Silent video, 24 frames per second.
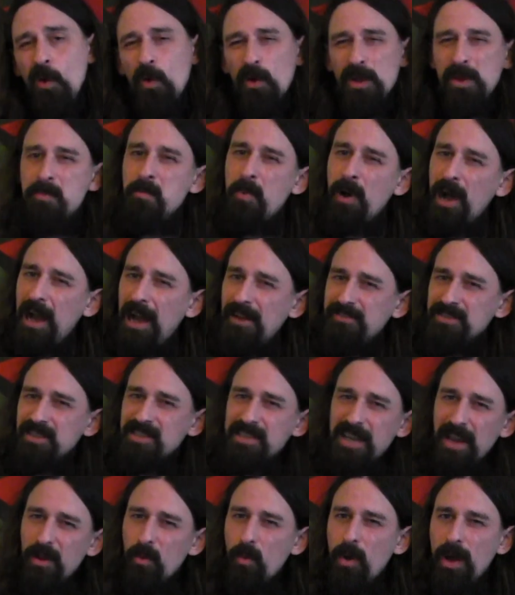or you might have to
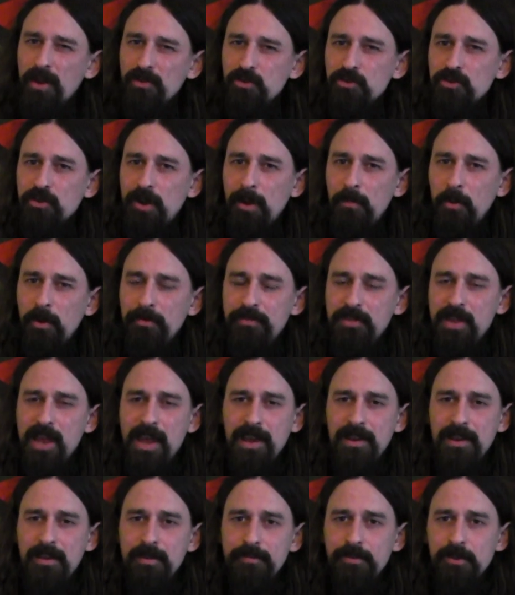take one strum off
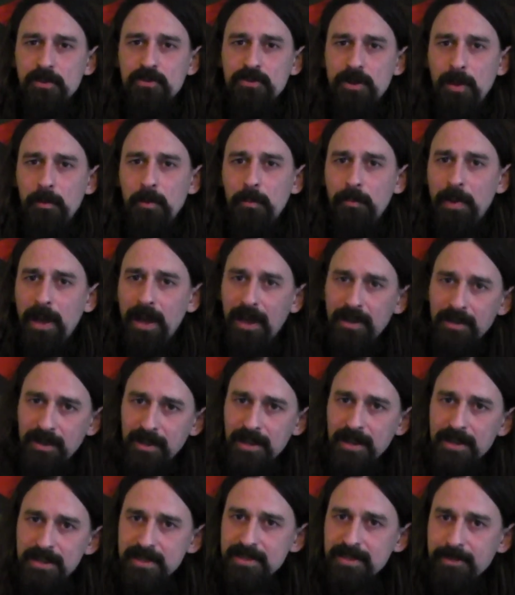the end of your strumming pattern
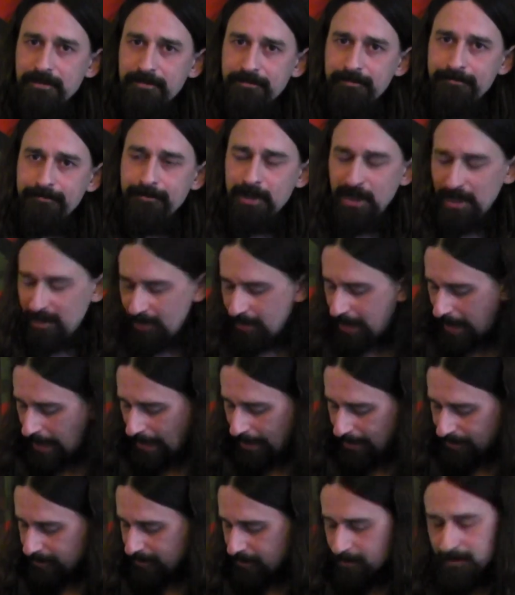to fit
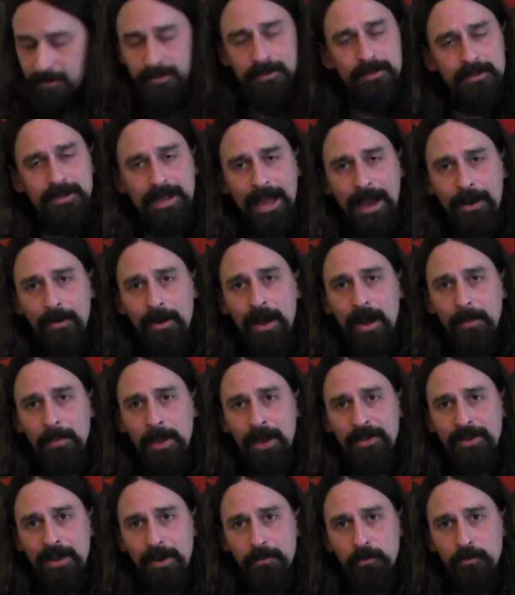that down up,
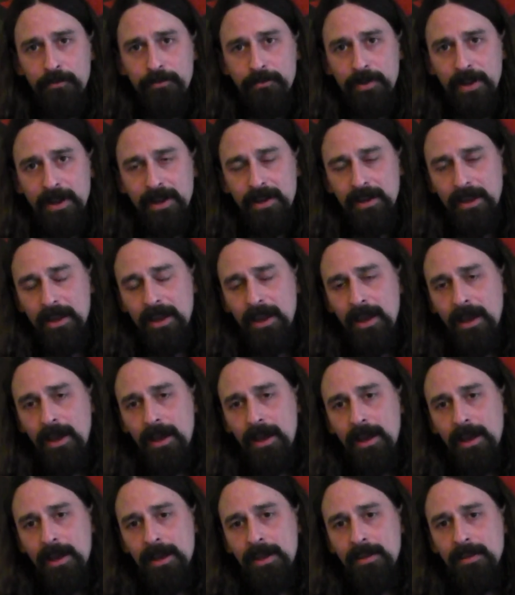that double flick
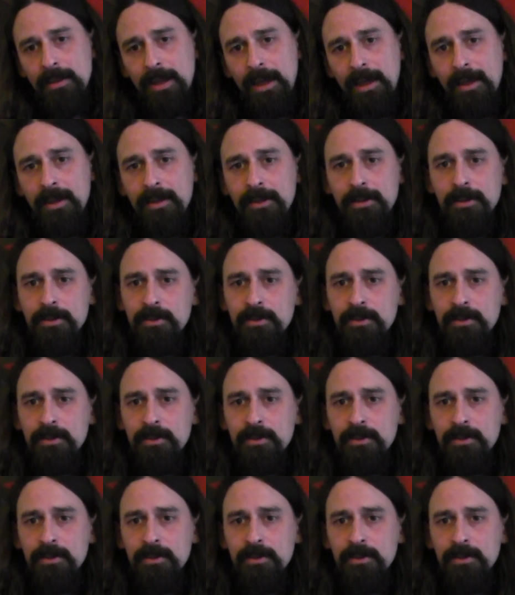in there.